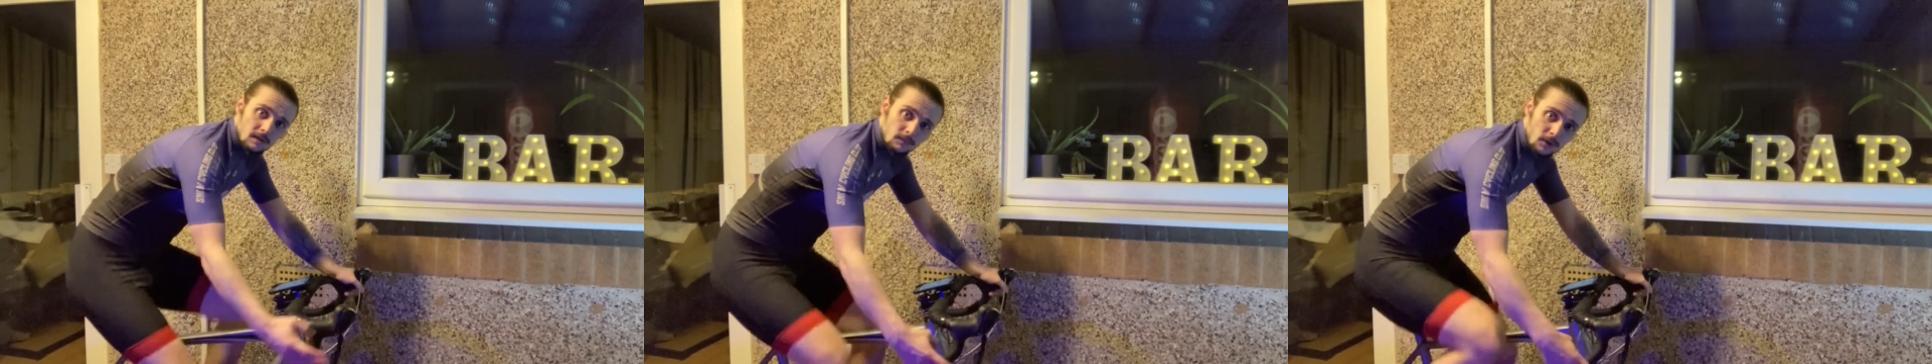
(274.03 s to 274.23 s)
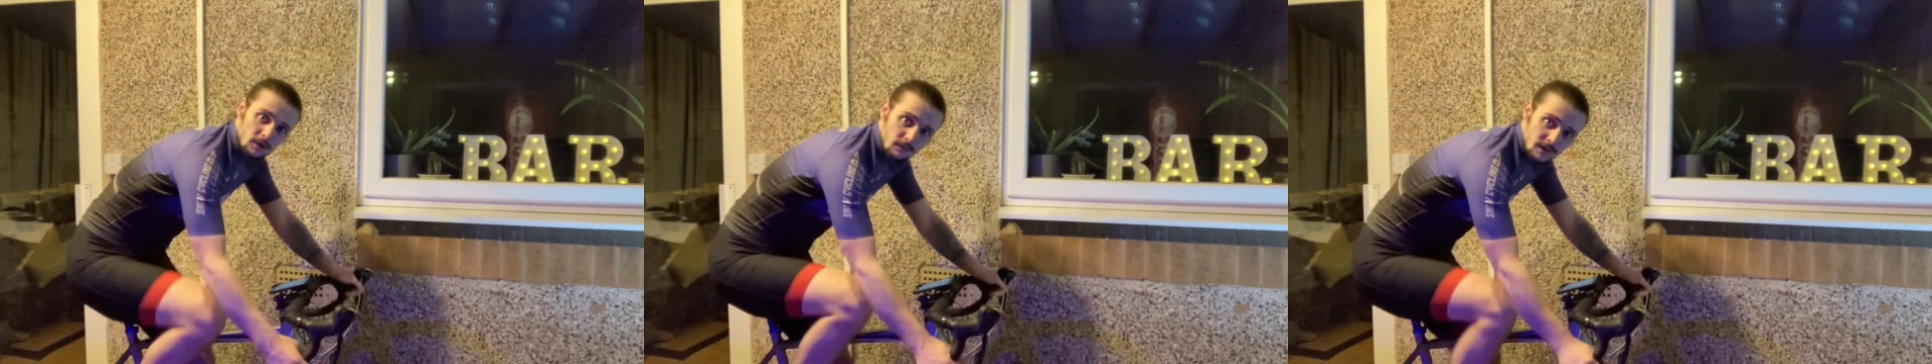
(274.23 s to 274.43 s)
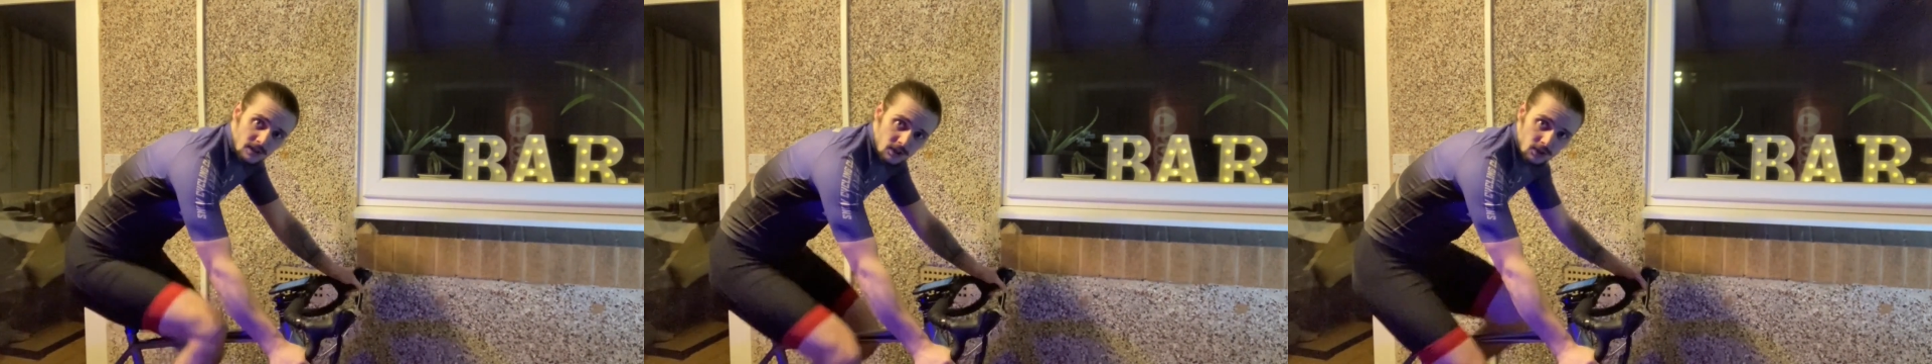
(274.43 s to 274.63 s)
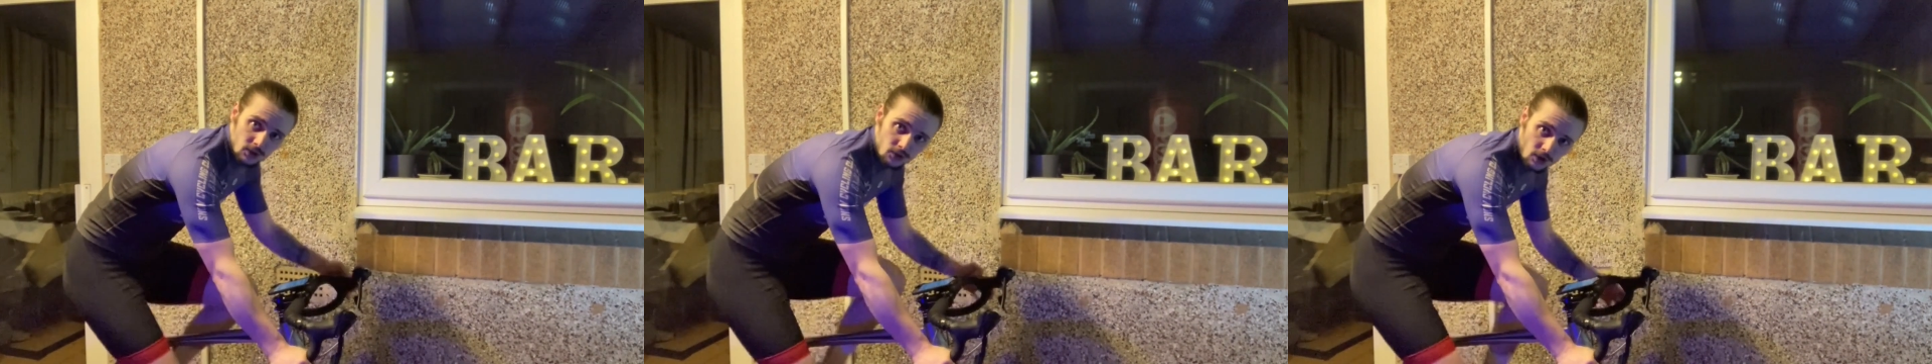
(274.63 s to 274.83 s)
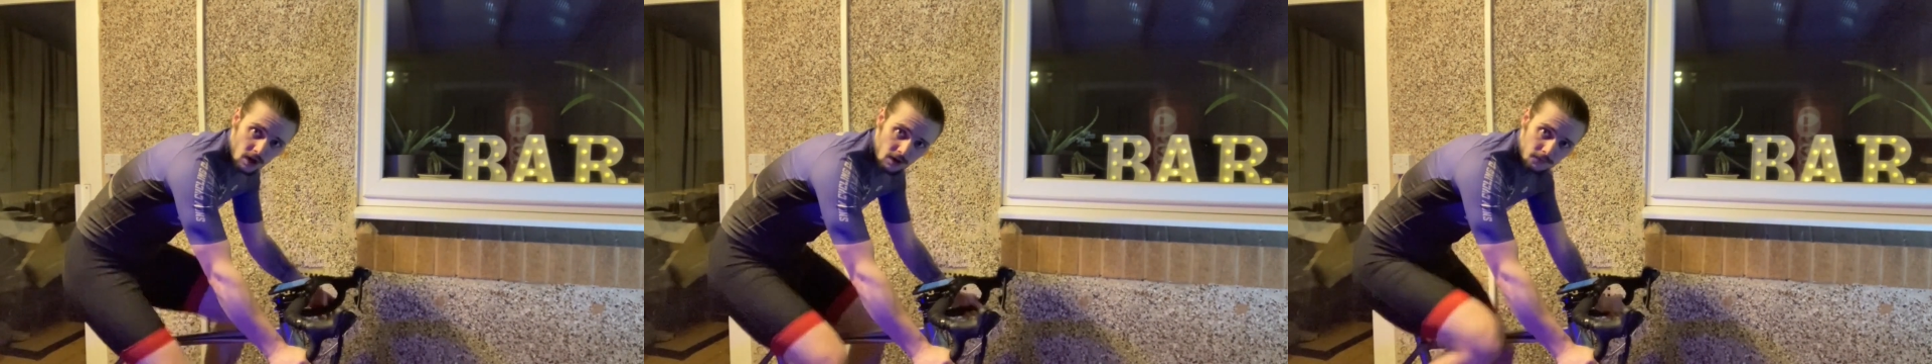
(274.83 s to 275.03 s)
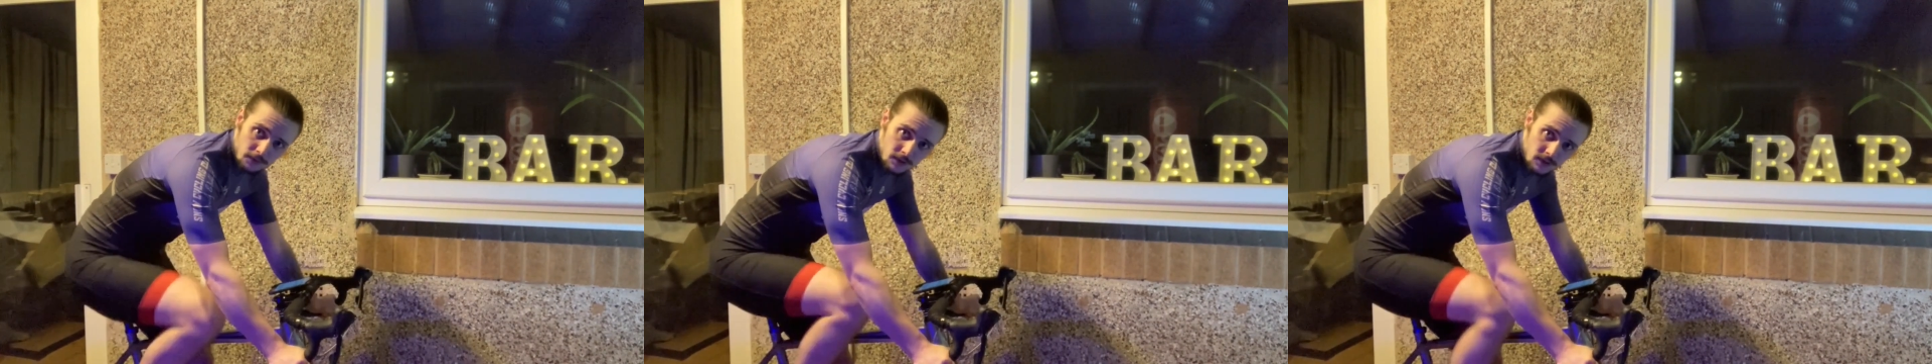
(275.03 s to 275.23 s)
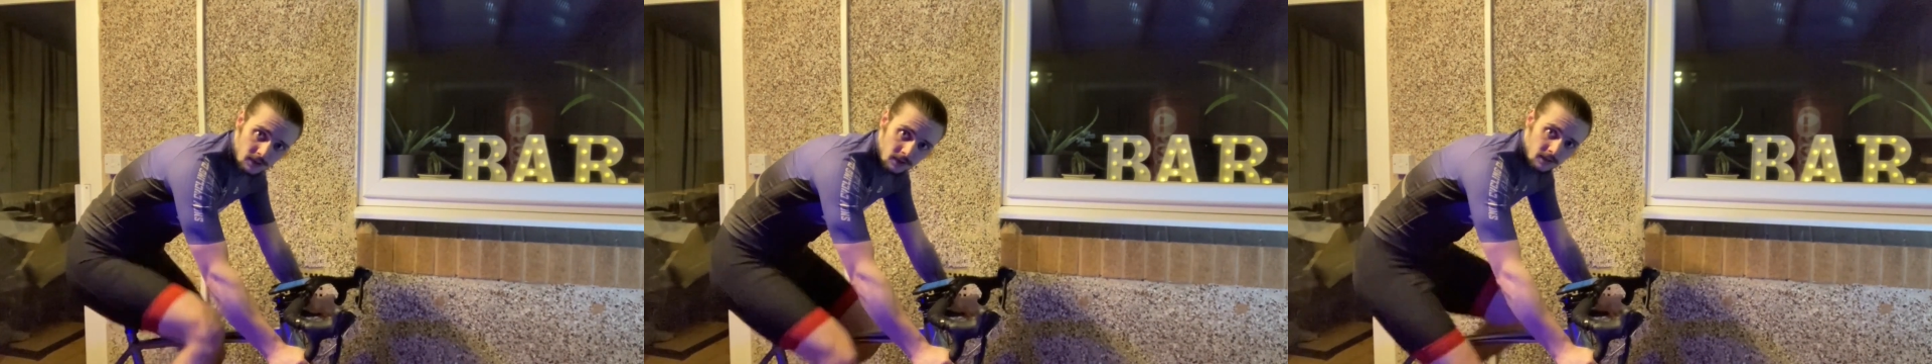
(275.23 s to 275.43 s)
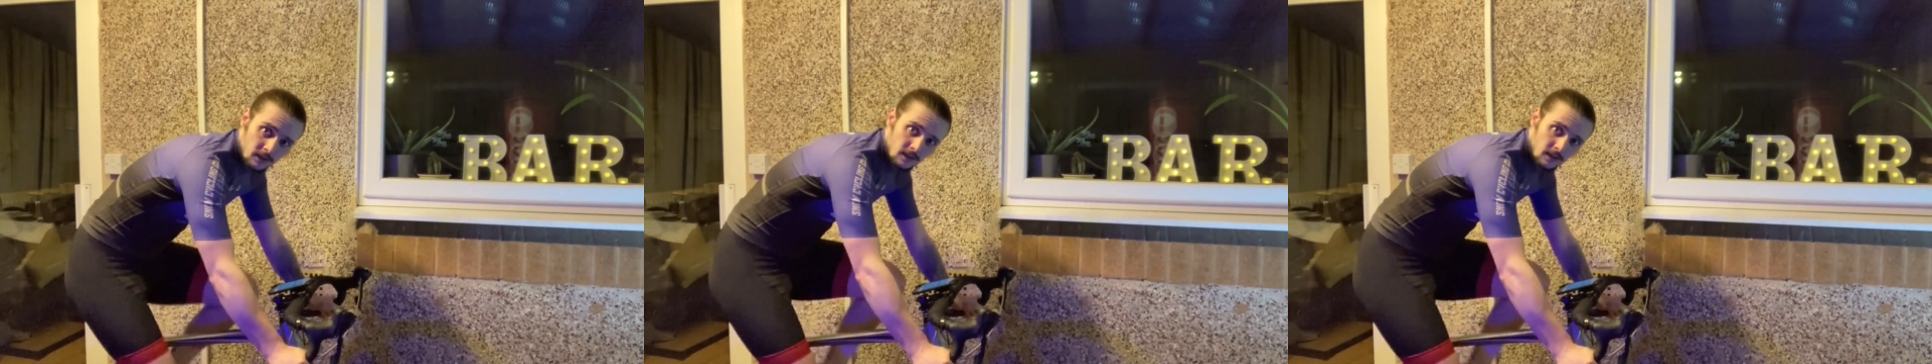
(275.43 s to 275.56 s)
put them into the drops,